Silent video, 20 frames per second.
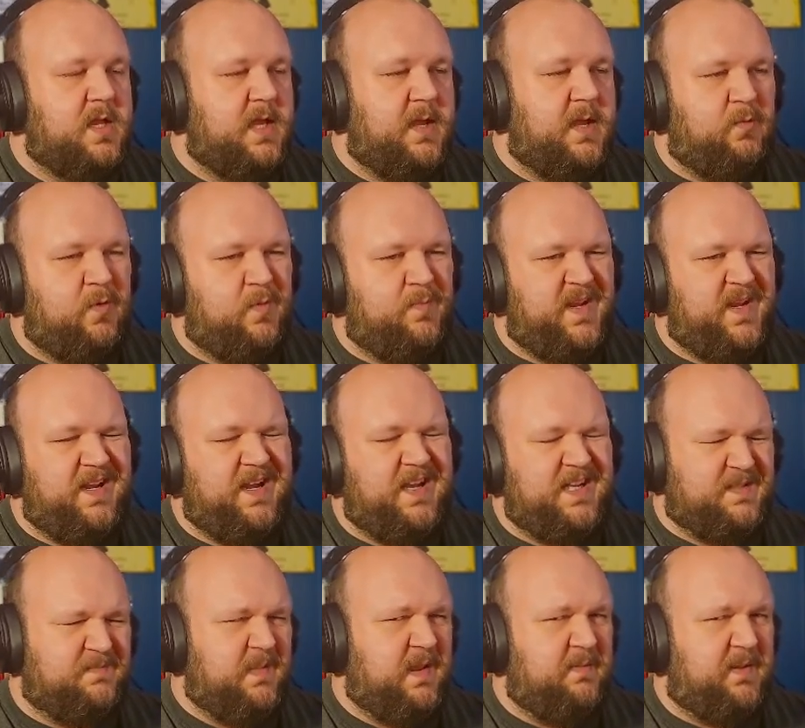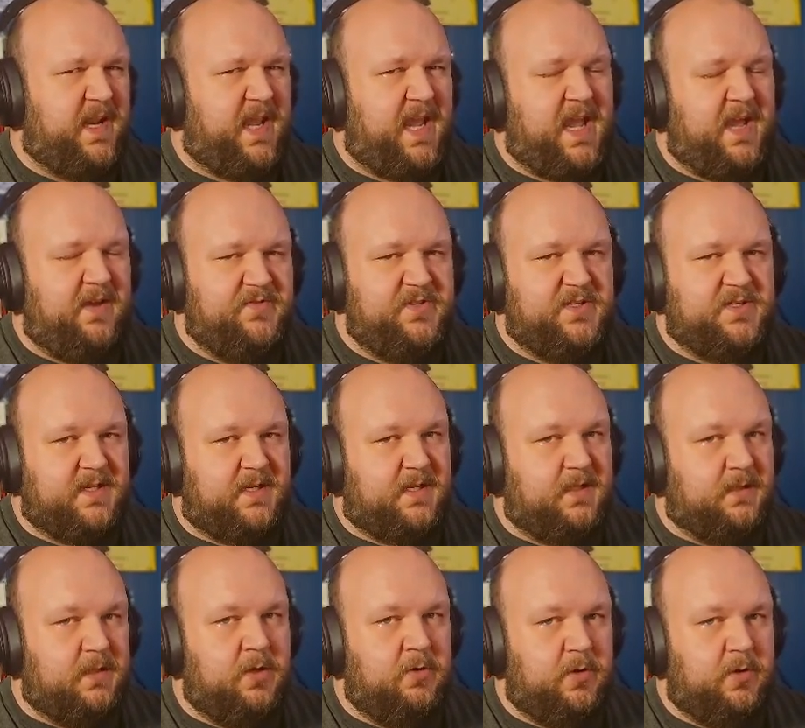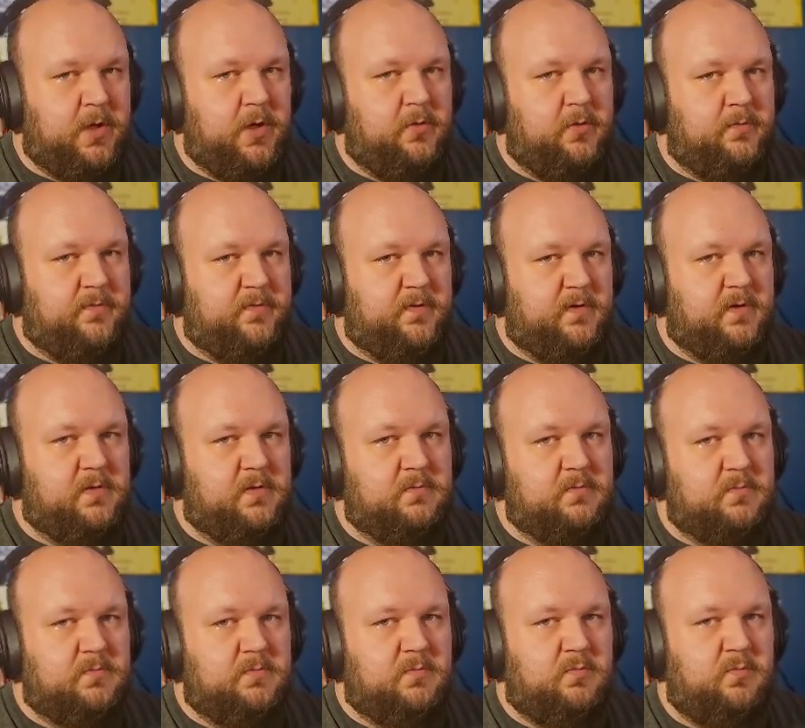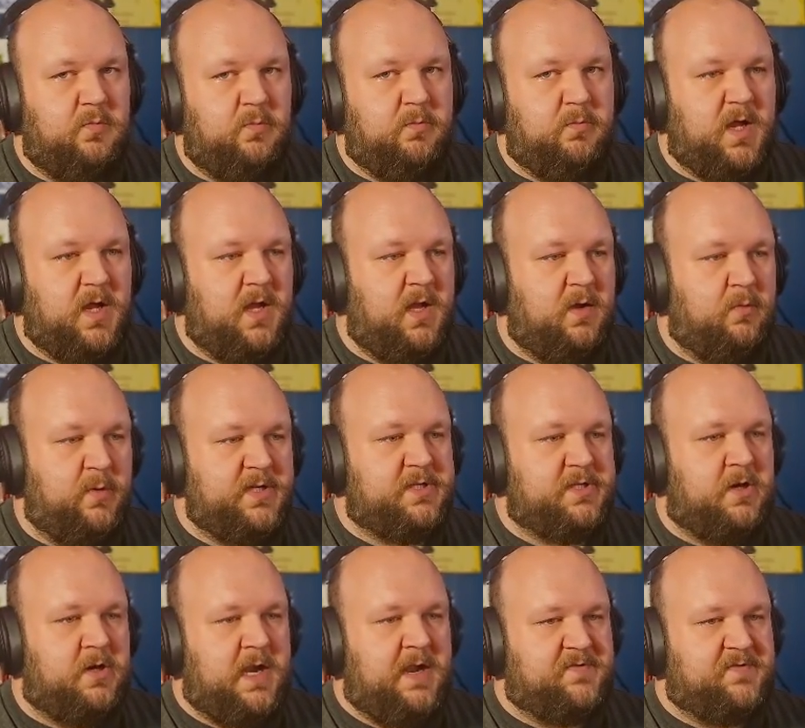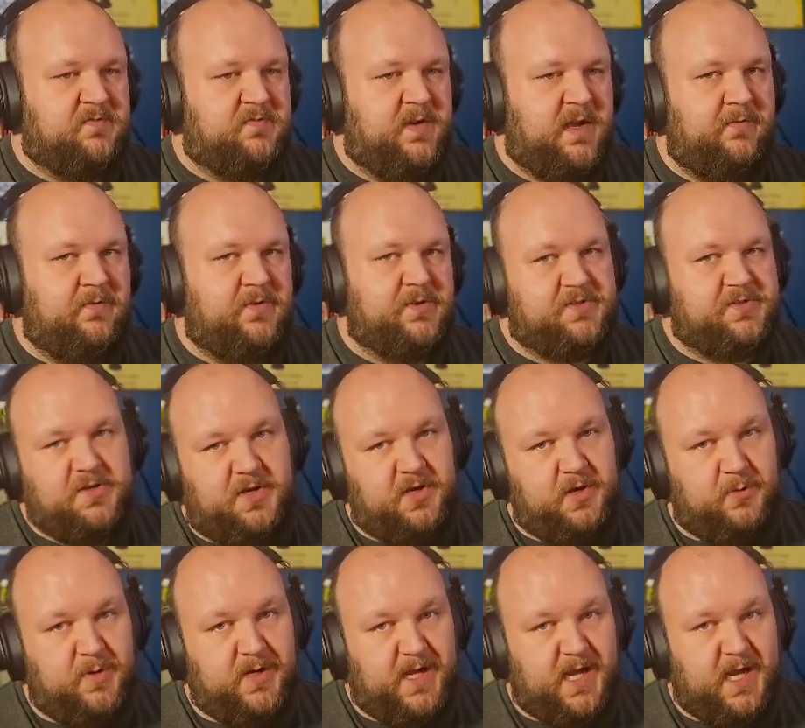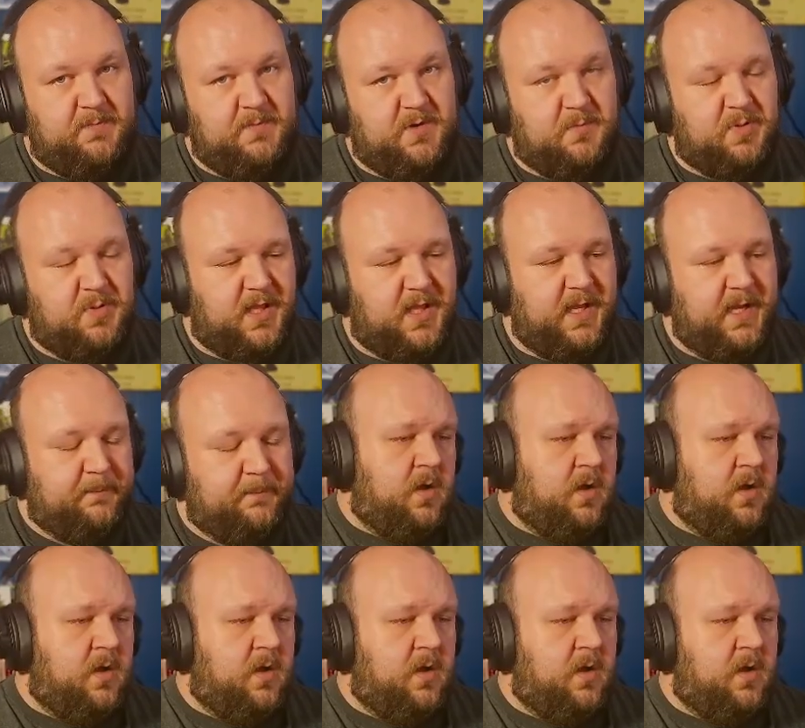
It would be nice maybe to have just like a logo for Witchcraft Survivors, so you know what game you're playing.